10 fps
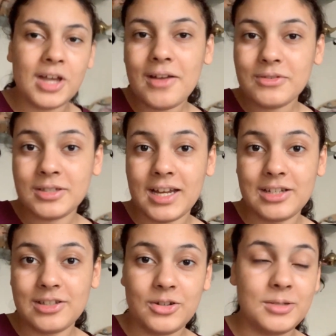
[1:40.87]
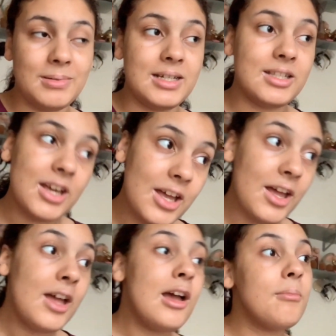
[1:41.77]
so I've decided to cosplay as
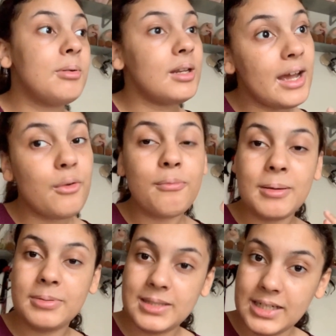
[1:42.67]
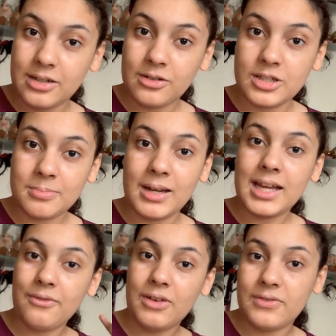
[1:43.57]
her. But like with my Perdita
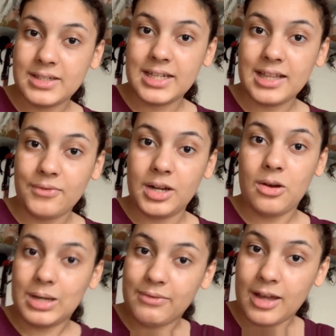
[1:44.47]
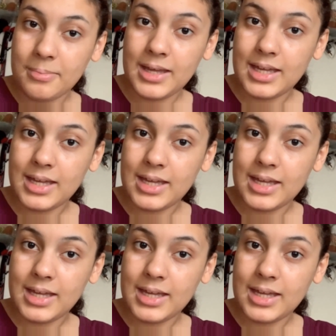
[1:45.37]
cosplay, if you haven't seen that video, I'll leave it up